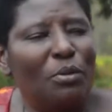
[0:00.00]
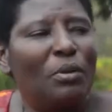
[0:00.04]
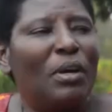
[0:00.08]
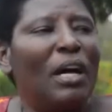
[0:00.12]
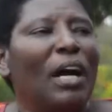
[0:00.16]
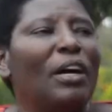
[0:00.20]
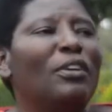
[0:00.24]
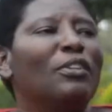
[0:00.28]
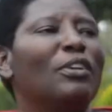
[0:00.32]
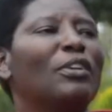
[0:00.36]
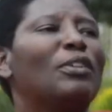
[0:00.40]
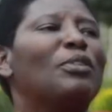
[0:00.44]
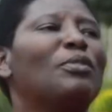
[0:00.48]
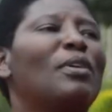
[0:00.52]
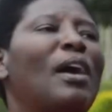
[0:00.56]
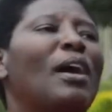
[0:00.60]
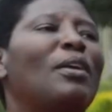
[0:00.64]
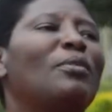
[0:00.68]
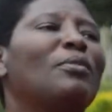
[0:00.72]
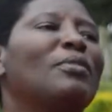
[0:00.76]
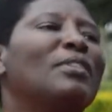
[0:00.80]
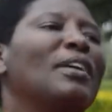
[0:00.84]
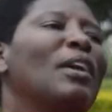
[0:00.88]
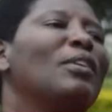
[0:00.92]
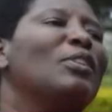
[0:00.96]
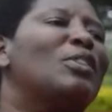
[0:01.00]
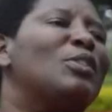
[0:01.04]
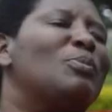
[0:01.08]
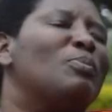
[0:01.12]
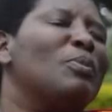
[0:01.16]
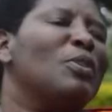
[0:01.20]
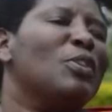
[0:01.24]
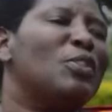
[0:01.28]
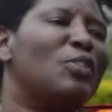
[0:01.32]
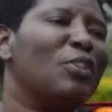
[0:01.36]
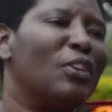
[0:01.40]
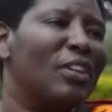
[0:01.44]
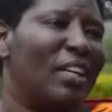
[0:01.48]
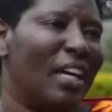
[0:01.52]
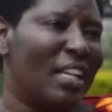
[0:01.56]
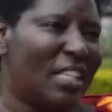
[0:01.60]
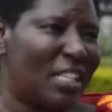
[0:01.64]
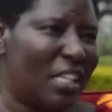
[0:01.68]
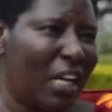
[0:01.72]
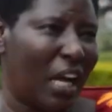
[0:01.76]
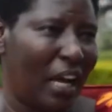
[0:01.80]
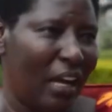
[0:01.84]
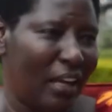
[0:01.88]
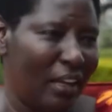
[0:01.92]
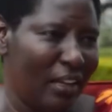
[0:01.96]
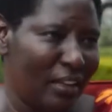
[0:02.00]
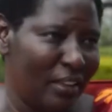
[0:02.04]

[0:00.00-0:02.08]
cannot run without spiritual nurture.